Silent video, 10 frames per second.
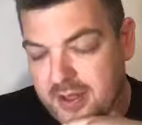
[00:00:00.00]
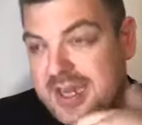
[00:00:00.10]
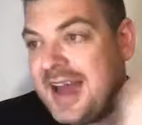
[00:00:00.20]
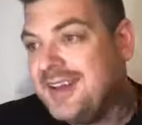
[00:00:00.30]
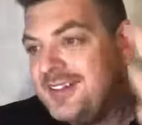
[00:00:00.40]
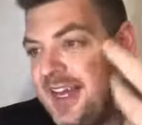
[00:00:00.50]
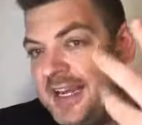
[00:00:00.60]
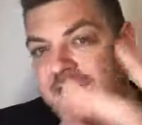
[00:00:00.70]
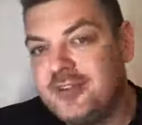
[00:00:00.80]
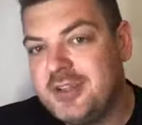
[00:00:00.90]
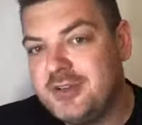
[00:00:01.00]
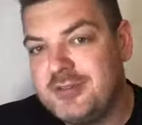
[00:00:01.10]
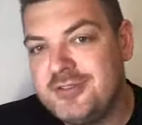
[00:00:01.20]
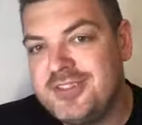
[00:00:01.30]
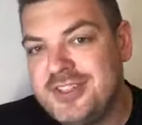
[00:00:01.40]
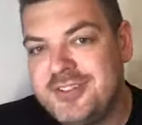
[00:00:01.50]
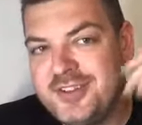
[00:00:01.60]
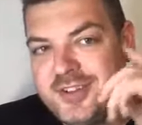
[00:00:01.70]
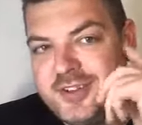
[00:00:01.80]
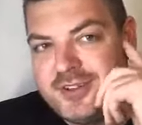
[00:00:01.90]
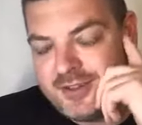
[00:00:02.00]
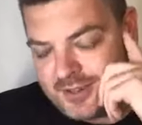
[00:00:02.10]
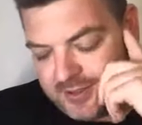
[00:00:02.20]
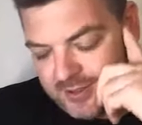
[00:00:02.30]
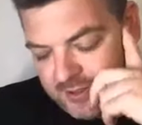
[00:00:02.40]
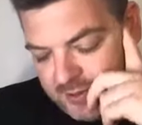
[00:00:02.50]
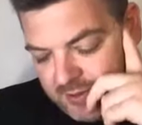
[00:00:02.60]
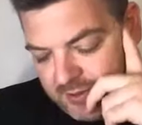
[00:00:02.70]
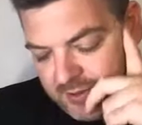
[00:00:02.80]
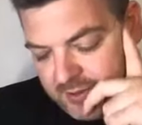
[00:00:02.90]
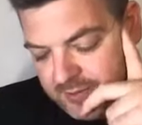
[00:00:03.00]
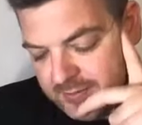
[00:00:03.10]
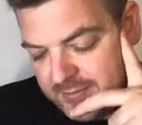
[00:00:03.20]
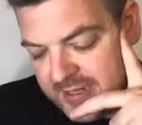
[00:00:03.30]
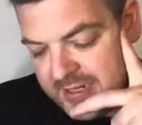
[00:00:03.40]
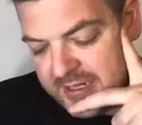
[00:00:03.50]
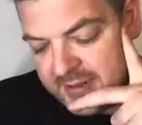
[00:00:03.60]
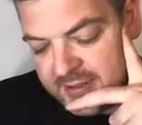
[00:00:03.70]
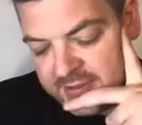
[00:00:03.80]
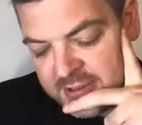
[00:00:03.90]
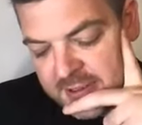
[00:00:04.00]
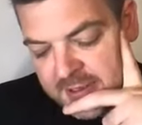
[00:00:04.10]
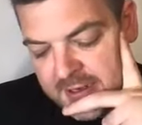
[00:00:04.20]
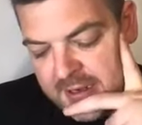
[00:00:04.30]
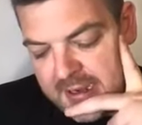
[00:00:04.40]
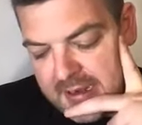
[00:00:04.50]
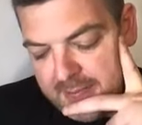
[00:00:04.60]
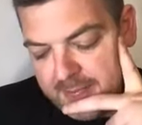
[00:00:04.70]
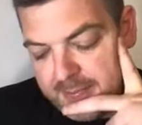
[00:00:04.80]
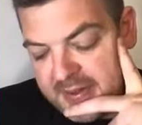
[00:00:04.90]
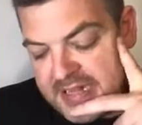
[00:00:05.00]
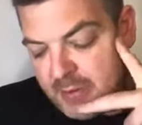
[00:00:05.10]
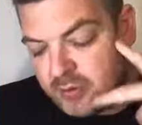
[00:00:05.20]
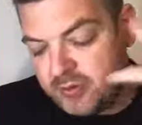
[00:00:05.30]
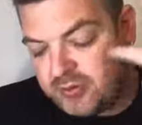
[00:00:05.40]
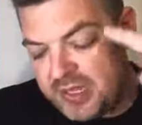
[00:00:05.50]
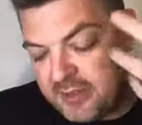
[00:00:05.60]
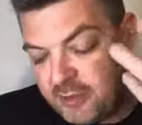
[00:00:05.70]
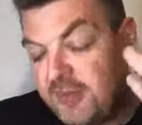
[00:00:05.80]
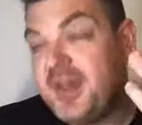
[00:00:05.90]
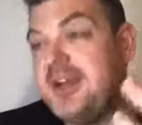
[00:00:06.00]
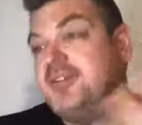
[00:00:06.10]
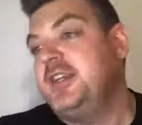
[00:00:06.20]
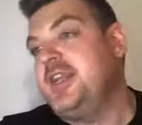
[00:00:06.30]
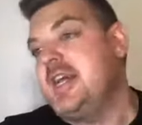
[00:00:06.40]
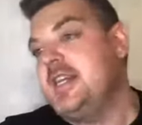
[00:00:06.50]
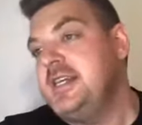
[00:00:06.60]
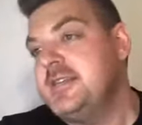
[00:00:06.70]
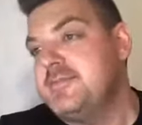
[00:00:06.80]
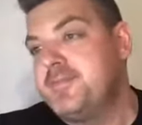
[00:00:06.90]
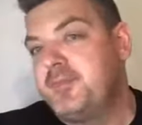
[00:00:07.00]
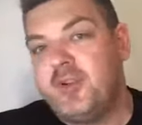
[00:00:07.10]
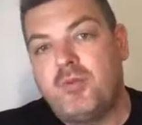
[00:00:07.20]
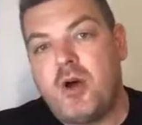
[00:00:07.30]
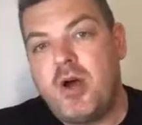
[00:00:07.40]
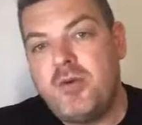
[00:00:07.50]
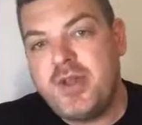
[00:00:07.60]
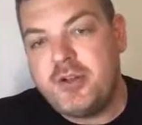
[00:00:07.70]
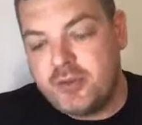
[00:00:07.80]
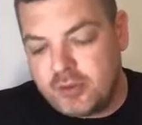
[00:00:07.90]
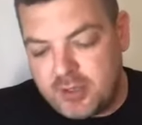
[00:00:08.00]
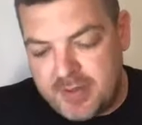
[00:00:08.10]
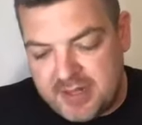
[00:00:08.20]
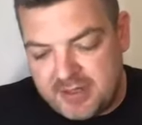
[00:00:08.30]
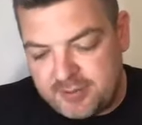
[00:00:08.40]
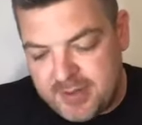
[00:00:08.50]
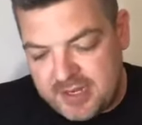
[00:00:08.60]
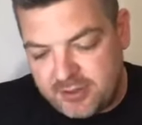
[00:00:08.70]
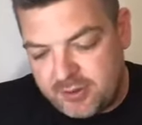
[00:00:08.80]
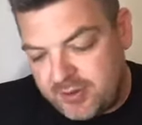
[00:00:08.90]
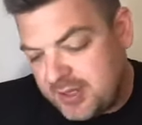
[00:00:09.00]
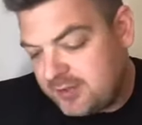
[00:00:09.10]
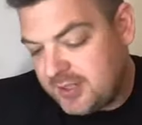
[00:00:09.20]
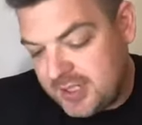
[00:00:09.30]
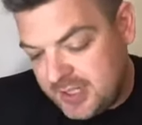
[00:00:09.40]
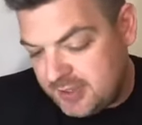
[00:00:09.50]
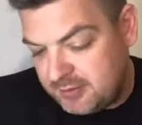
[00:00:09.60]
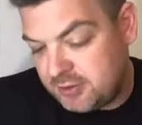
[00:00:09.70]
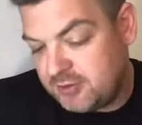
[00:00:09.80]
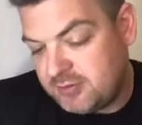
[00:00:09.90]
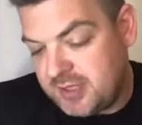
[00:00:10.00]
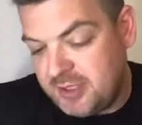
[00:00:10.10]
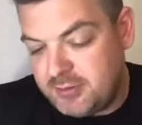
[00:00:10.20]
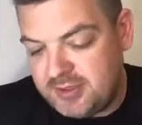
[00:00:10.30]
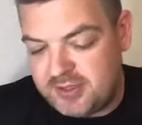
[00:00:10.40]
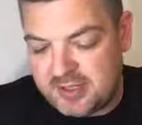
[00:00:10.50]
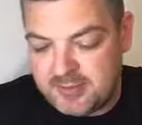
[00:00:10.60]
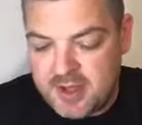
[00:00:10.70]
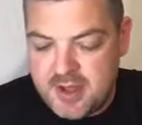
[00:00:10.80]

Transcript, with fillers: can't say it because I'll censor the hell out of this. But that was in 2018. So why were they talking about this back in 2018? Just interesting.